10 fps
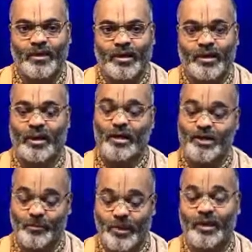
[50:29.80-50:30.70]
and
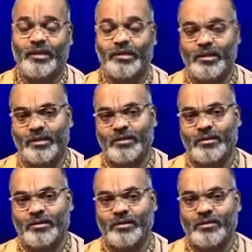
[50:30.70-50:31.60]
ultimately
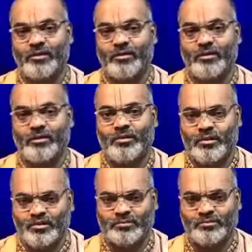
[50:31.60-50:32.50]

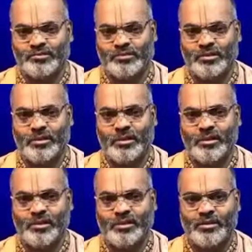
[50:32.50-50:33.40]

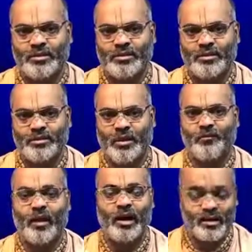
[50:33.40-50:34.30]
the
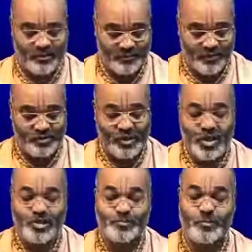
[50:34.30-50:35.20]
one which
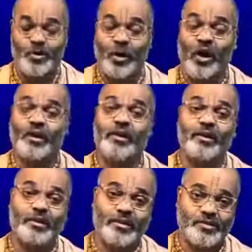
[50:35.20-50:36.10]
is beyond
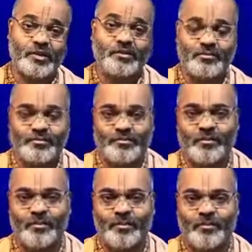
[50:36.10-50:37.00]
religion.
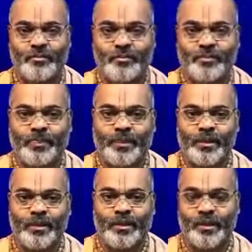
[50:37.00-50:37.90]

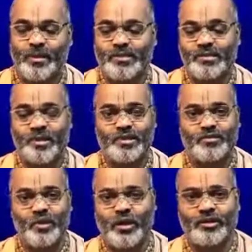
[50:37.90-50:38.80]
Religion
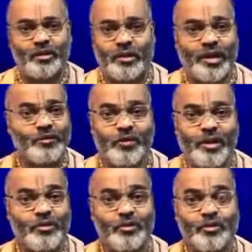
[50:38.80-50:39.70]
is not the right
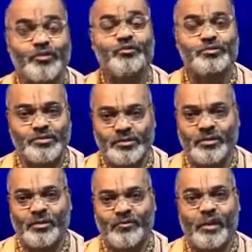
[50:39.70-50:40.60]
word to use
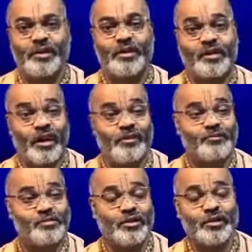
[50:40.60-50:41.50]
when it
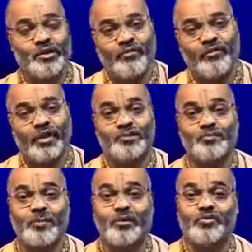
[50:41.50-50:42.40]
comes for
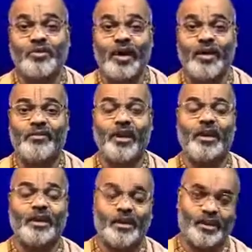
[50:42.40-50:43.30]
spiritual
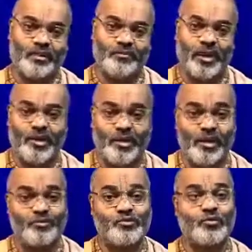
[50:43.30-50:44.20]
awakening, when it
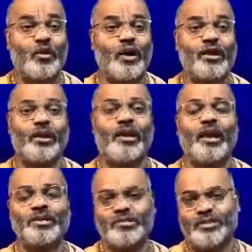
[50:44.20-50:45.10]
comes to God
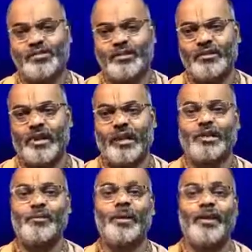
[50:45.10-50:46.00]
realization.
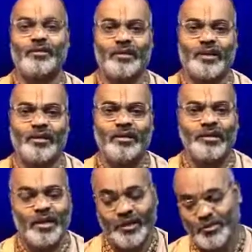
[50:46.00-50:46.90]
Ultimate thing,
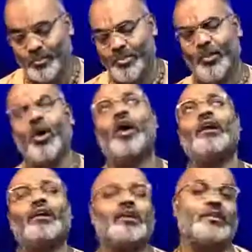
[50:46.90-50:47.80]
it's
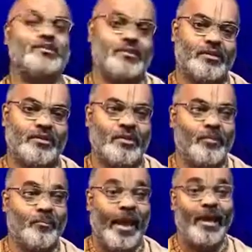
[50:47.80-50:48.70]
beyond religion,
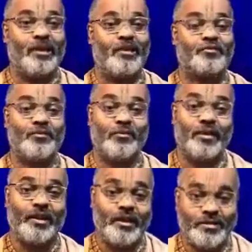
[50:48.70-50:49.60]
barriers of
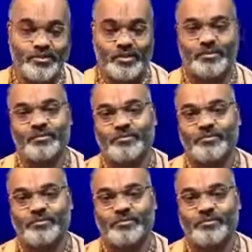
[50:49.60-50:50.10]
religion.